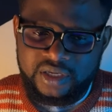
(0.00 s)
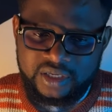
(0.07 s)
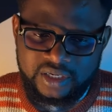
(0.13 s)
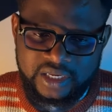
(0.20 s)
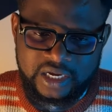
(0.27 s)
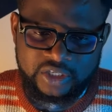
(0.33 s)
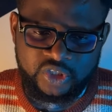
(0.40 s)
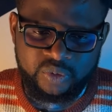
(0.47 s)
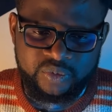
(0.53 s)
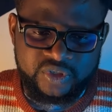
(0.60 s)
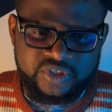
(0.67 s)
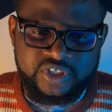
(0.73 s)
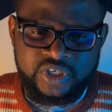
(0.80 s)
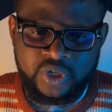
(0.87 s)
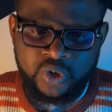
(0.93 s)
The atom
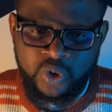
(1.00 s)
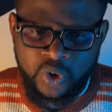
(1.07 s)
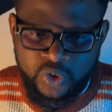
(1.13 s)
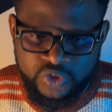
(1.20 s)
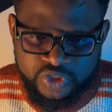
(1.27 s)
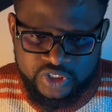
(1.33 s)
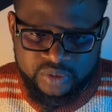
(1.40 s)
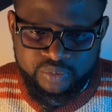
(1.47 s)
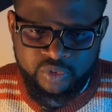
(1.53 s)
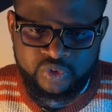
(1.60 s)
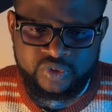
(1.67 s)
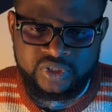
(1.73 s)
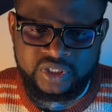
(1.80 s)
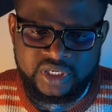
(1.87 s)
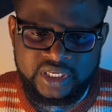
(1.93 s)
is still oxygen but
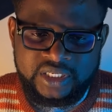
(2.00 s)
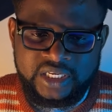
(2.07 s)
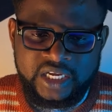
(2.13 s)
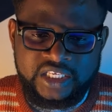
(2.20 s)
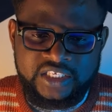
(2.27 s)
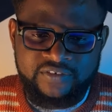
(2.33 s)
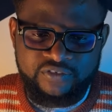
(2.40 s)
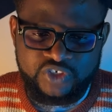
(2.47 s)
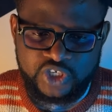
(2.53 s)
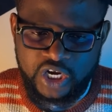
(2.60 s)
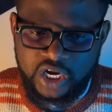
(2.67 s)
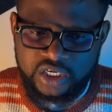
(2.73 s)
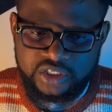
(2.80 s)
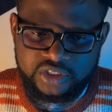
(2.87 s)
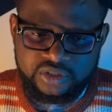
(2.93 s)
with a net negative
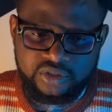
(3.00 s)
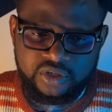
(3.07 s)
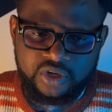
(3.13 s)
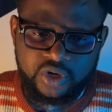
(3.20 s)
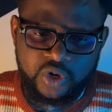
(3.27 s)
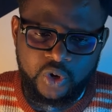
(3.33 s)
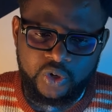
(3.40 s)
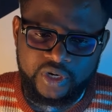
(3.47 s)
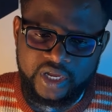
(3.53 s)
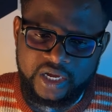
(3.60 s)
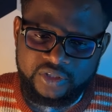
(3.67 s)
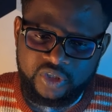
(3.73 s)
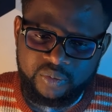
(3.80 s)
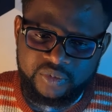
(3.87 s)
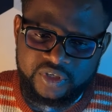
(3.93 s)
charge, or the
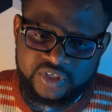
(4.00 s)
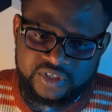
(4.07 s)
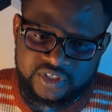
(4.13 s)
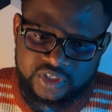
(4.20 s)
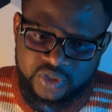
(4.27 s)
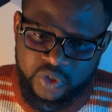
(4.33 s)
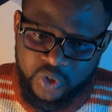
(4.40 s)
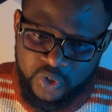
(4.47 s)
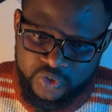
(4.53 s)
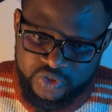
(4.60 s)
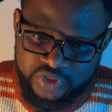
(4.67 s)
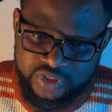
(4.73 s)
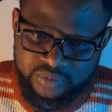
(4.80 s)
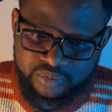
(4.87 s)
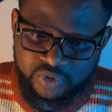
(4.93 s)
atom is still
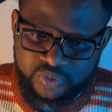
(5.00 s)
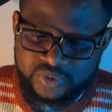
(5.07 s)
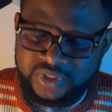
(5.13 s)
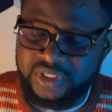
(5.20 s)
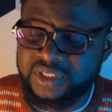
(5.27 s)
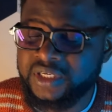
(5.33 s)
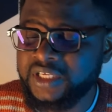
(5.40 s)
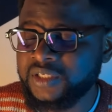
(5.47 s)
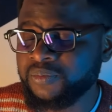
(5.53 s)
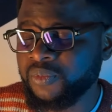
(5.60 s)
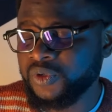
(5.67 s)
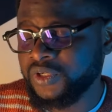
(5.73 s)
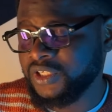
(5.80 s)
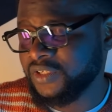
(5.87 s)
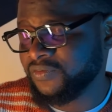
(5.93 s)
oxygen but with a net
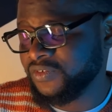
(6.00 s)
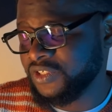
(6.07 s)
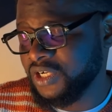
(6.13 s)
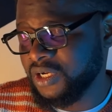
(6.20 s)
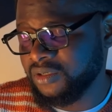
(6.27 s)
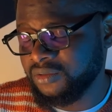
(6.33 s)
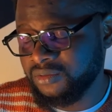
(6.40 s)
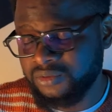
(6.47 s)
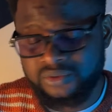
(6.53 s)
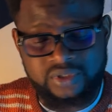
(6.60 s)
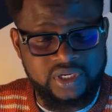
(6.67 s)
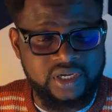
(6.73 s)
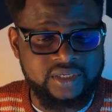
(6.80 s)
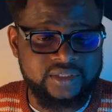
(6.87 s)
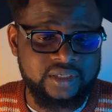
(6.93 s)
positive charge. So
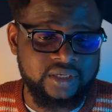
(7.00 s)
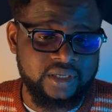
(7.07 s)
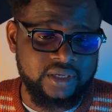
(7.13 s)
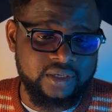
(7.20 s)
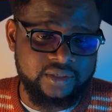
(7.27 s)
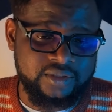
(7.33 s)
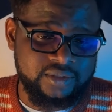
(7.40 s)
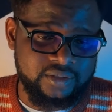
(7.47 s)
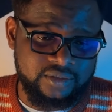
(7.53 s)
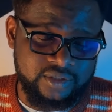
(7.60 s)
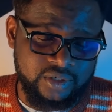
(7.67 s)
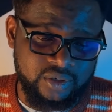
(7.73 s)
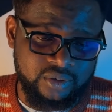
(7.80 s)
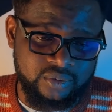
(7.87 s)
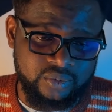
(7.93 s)
the answer there is the
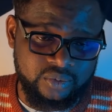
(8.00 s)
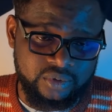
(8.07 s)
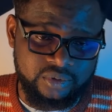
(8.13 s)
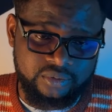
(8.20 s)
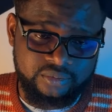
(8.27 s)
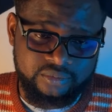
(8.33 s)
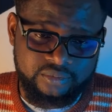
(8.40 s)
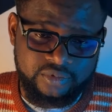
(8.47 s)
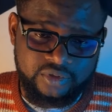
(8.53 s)
second one.